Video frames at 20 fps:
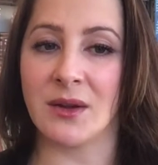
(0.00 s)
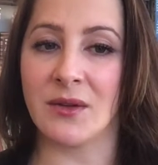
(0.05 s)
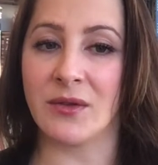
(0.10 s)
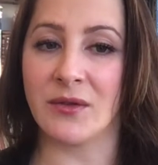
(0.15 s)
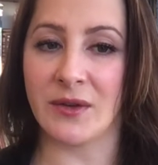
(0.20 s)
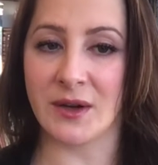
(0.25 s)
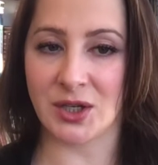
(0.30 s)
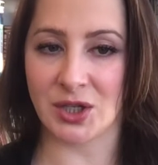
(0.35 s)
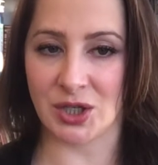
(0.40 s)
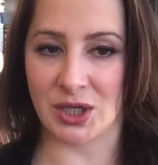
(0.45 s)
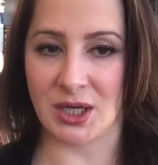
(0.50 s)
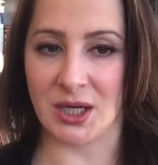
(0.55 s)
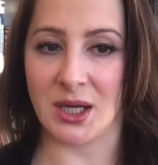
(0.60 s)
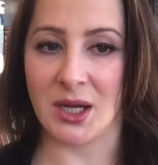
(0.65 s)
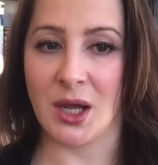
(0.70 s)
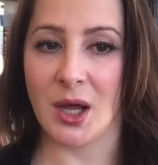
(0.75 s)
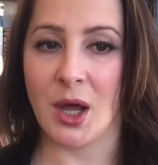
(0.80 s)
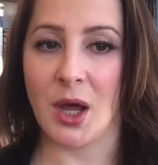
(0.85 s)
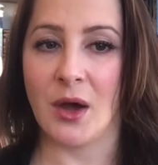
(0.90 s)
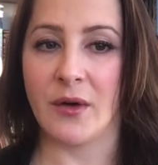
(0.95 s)
fishy,
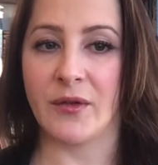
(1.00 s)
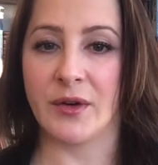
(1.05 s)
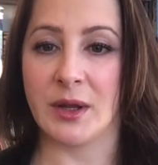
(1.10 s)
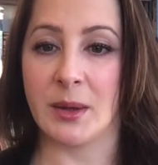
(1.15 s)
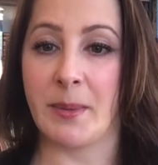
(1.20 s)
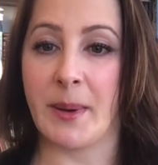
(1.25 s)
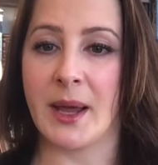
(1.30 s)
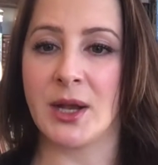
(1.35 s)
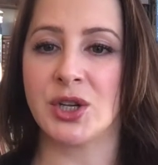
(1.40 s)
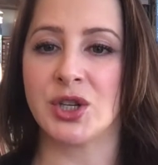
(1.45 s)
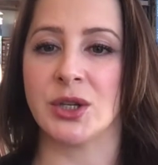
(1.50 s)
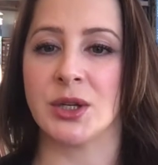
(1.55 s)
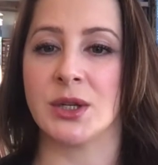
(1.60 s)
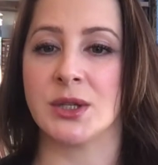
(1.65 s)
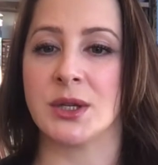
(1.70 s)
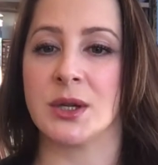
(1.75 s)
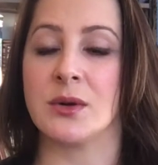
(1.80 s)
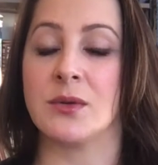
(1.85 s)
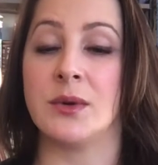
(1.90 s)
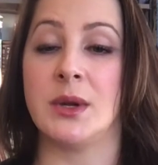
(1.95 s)
for the
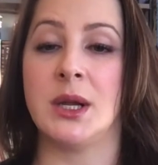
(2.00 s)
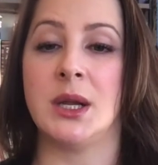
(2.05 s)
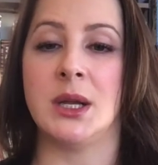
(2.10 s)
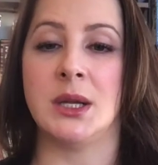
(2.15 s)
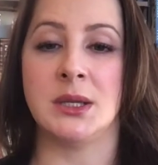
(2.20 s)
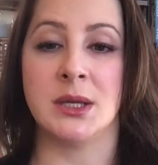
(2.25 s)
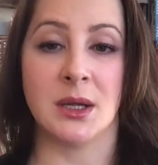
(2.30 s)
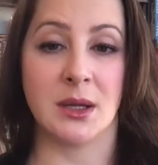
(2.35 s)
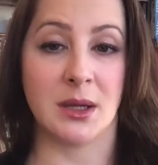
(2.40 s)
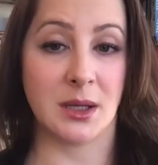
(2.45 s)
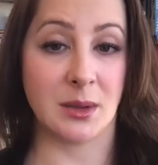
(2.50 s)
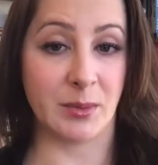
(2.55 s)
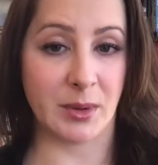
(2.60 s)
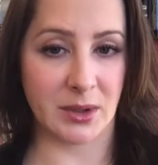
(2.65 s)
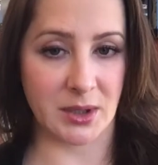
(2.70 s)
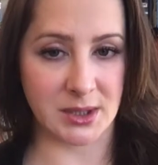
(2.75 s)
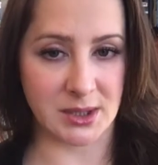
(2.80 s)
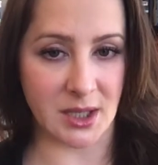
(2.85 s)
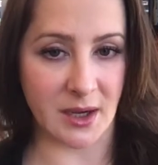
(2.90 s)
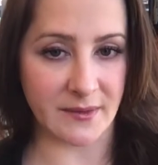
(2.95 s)
pensioners agreed that
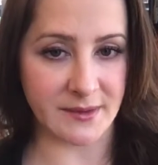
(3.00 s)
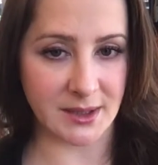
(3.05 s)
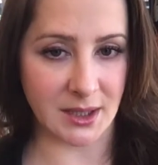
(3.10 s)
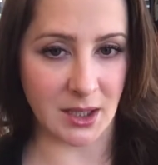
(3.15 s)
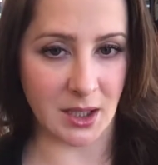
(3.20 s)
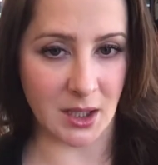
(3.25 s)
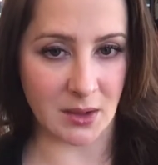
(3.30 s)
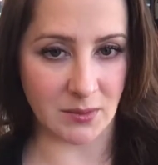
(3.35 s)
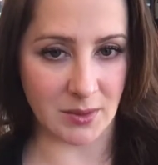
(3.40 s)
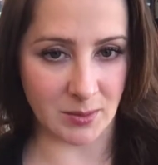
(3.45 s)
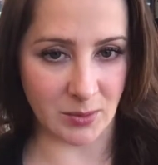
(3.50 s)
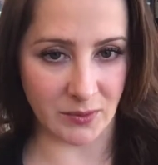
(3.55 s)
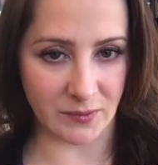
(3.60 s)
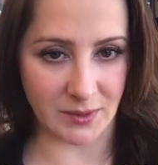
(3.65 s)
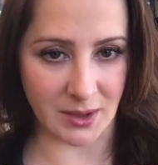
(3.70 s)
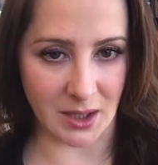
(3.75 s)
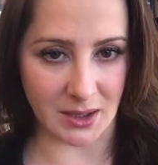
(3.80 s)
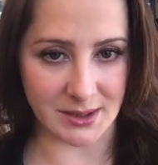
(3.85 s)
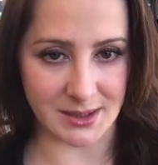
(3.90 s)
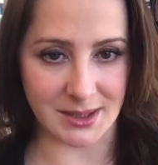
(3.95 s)
Berezovsky had removed
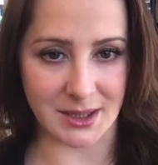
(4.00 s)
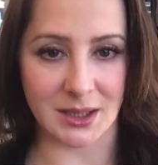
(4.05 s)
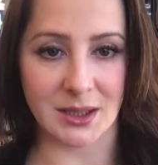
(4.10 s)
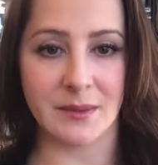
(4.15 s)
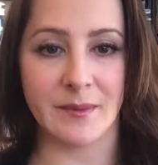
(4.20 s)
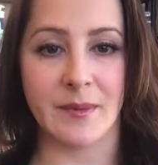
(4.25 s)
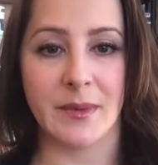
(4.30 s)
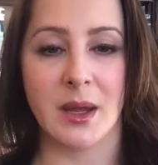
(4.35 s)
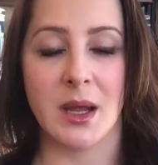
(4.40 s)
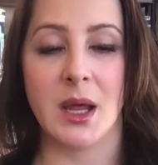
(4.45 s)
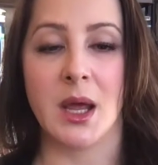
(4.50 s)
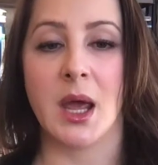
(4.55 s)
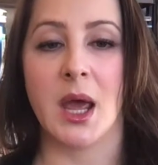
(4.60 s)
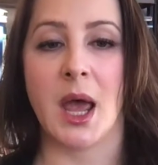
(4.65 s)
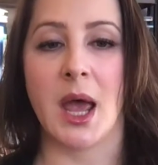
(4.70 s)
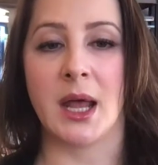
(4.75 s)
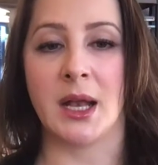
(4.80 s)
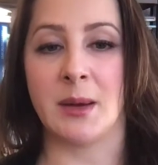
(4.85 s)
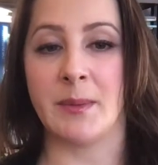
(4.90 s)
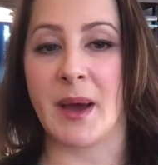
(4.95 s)
Yeltsin,
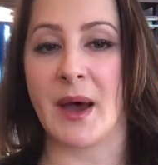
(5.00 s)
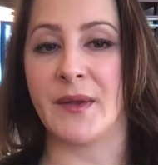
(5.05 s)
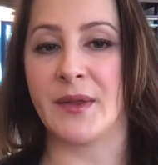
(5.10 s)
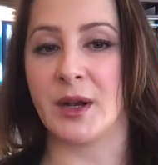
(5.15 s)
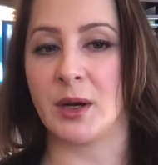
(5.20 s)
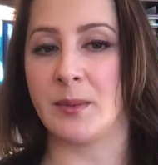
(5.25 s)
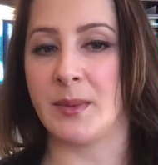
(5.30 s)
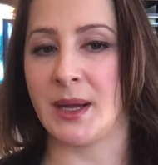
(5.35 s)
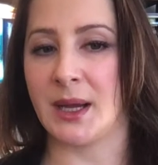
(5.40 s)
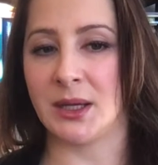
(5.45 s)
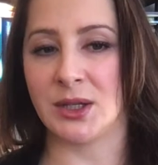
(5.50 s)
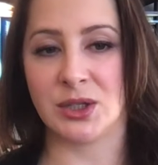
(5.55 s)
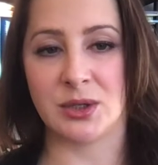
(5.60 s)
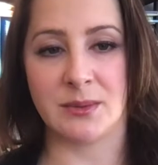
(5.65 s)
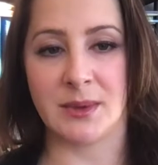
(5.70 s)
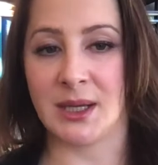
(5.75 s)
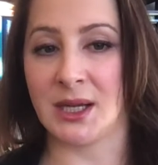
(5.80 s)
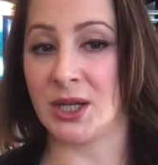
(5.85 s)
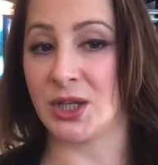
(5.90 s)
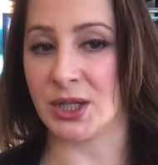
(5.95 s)
and about there being too
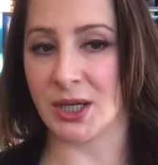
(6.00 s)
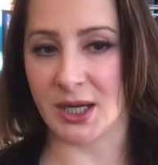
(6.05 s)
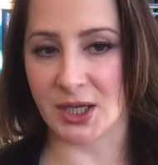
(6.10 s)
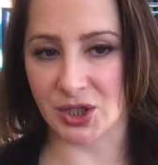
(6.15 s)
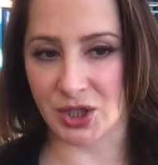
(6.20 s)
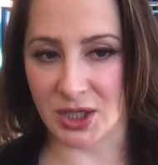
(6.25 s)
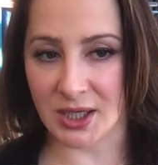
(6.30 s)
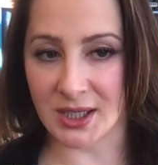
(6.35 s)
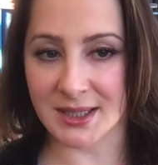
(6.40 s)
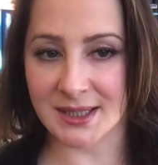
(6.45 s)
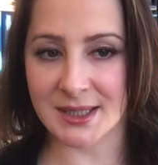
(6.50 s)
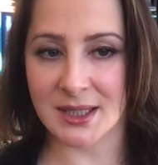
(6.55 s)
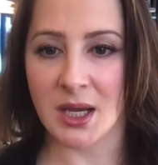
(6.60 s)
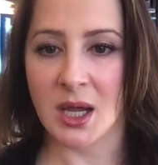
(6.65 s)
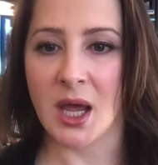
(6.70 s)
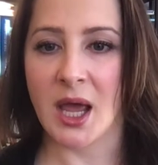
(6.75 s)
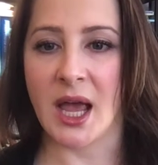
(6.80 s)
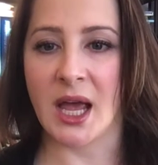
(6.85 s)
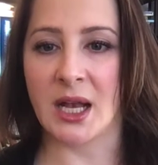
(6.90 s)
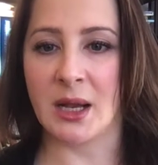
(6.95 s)
many Tajiks,
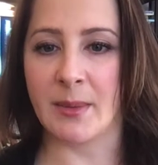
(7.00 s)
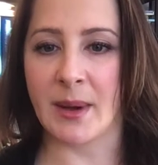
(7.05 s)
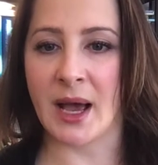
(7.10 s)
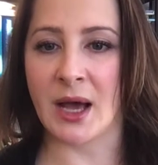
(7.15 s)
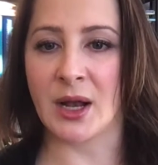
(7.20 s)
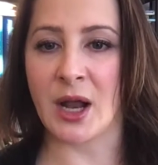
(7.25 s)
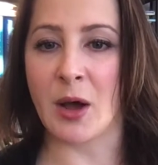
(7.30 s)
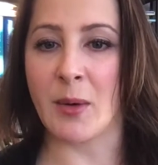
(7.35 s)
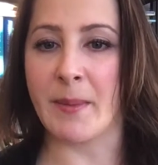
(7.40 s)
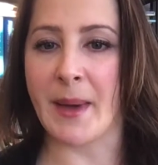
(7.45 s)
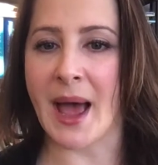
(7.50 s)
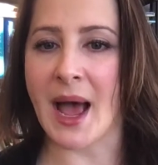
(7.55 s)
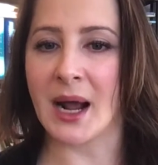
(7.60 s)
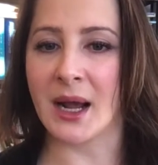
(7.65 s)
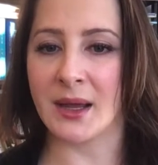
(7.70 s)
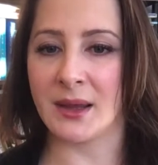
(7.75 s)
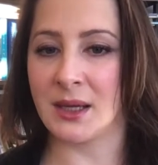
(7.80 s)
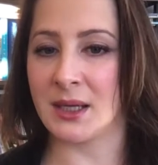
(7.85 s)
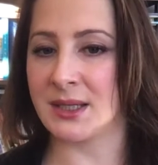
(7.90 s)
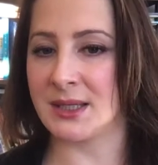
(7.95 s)
and about how back
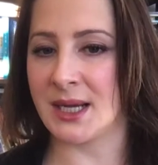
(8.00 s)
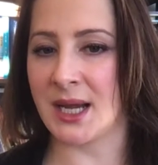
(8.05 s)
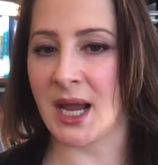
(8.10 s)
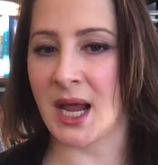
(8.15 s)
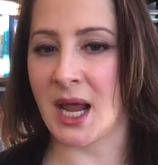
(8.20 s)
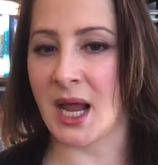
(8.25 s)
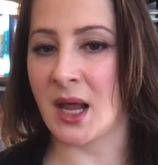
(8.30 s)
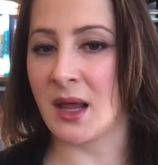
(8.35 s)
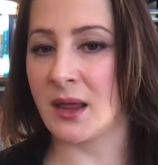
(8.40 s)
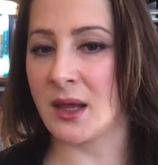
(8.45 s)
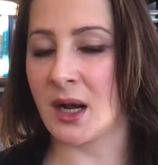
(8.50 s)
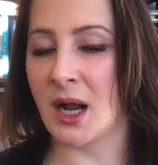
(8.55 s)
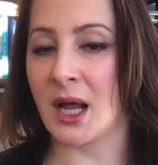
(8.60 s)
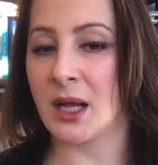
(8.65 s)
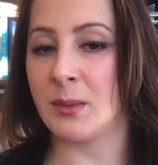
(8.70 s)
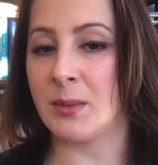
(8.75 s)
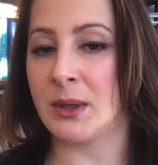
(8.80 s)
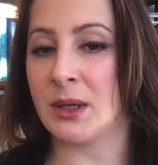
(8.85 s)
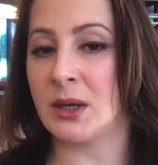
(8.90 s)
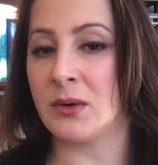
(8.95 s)
in the day there
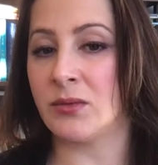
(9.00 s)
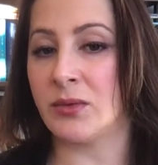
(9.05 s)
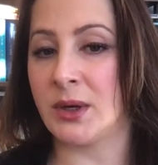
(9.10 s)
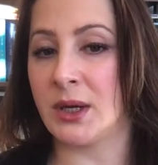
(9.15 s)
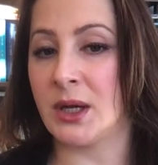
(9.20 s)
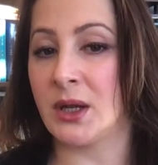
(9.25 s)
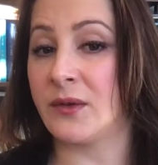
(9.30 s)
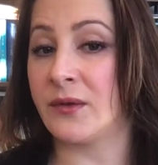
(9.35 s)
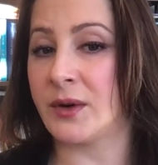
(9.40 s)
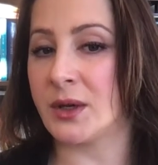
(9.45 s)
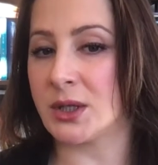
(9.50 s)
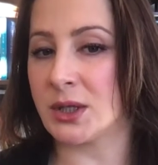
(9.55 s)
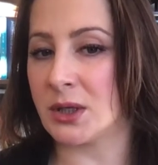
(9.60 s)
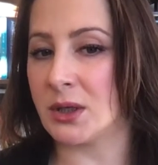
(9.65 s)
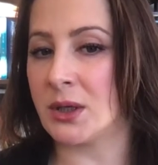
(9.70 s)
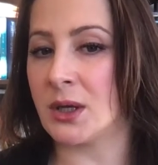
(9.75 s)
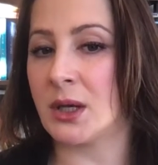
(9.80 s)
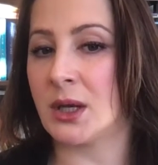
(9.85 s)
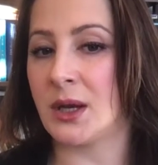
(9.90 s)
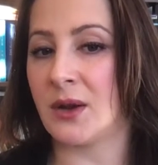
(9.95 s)
had been a real
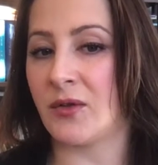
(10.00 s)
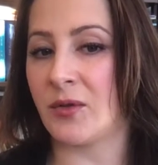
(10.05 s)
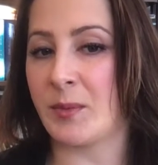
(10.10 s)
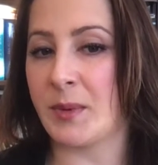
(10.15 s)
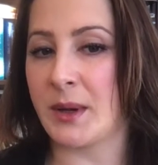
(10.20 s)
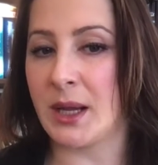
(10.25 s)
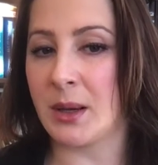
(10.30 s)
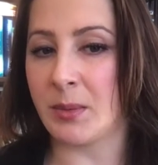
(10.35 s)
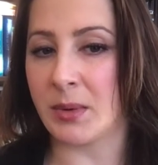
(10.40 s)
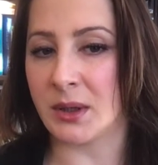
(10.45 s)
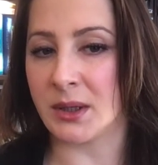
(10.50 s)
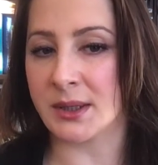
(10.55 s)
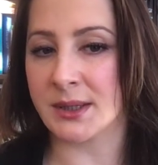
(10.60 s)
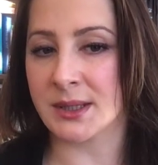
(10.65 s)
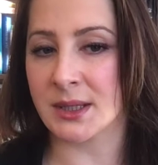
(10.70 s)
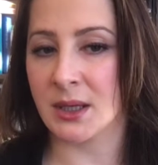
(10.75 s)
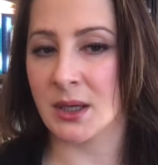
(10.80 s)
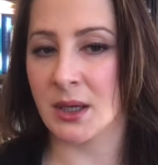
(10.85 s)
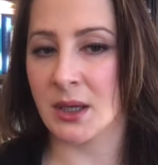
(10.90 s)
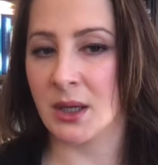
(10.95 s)
fraternity of
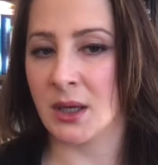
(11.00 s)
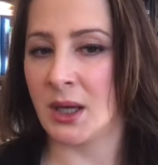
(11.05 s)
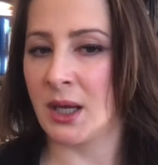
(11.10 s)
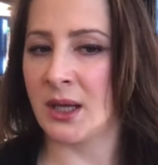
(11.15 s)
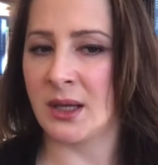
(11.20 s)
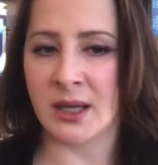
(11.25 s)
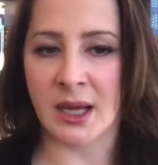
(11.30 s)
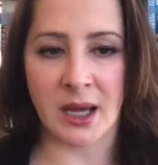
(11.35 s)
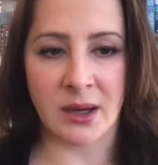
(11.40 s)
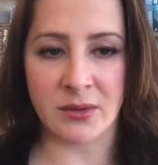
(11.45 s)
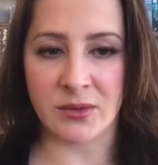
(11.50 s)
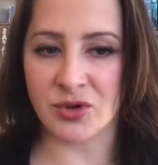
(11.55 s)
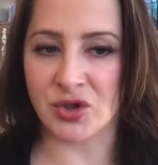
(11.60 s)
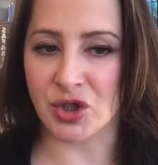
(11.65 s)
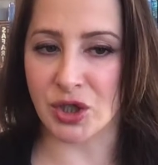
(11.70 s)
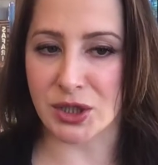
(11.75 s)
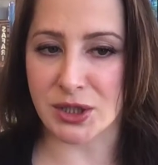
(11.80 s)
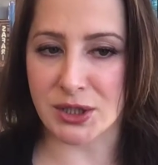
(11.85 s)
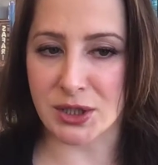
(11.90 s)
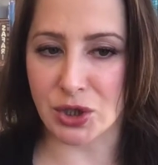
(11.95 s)
peoples, and now it was
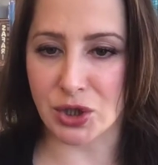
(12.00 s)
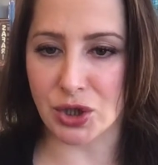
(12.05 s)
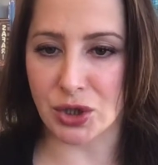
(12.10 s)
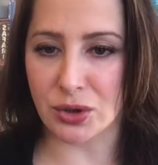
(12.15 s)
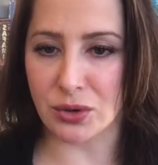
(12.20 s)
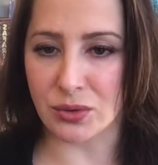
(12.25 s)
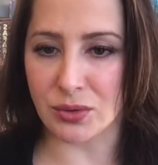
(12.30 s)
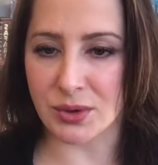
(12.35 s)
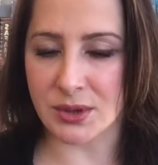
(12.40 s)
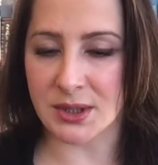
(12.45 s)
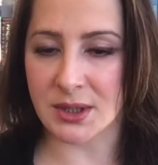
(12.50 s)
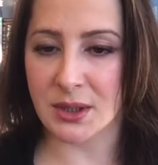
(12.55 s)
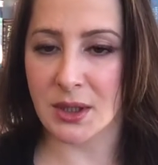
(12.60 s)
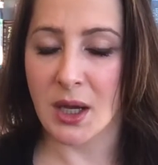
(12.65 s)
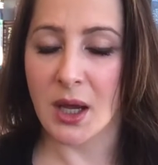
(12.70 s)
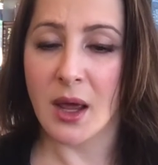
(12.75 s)
just the Jews.